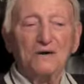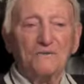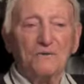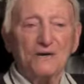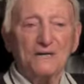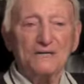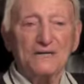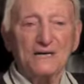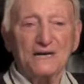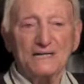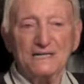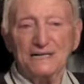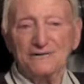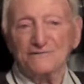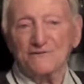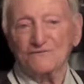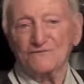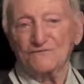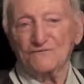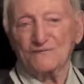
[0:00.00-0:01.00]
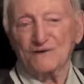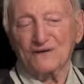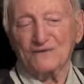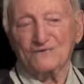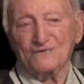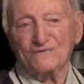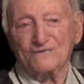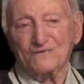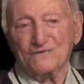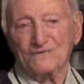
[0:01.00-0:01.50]
One gal never
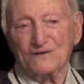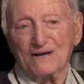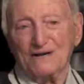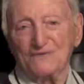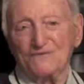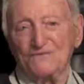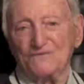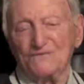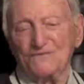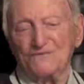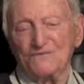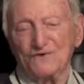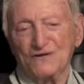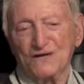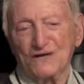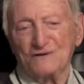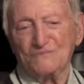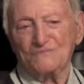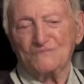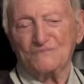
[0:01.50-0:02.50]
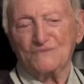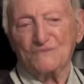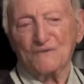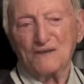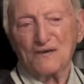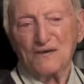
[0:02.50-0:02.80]
forget, forget